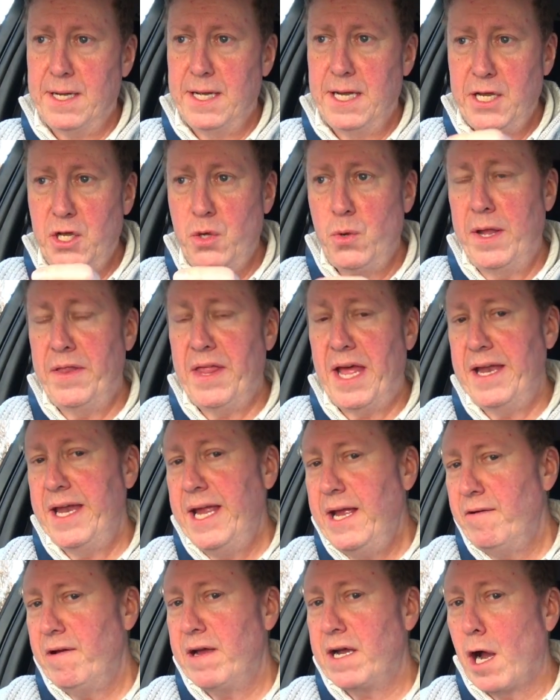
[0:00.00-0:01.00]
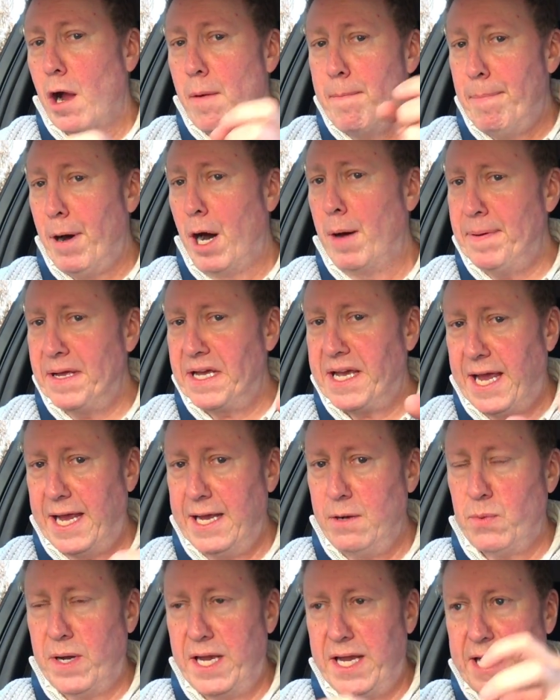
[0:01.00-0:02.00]
you then hear it go pop
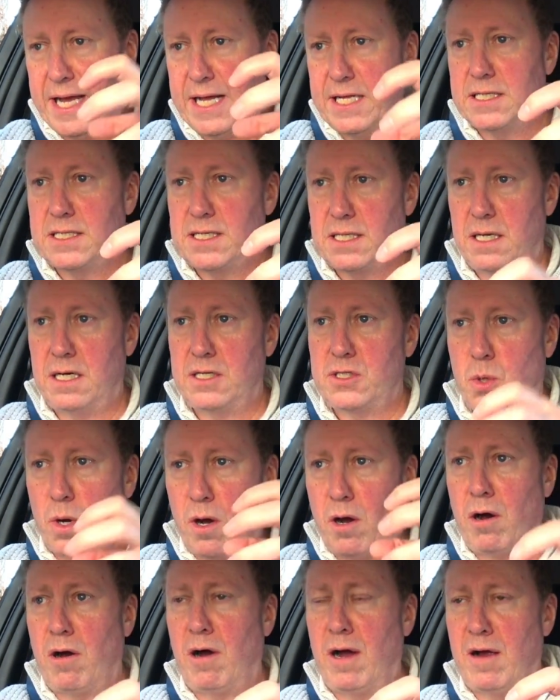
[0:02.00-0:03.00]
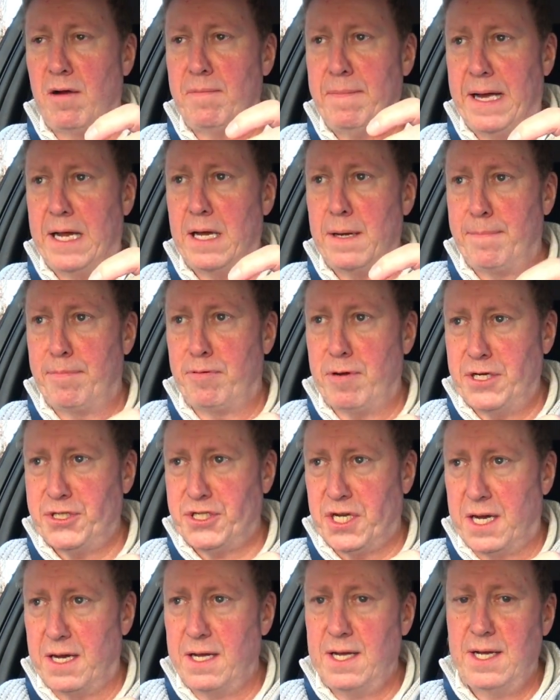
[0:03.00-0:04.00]
again when it gets to a higher amount of pressure.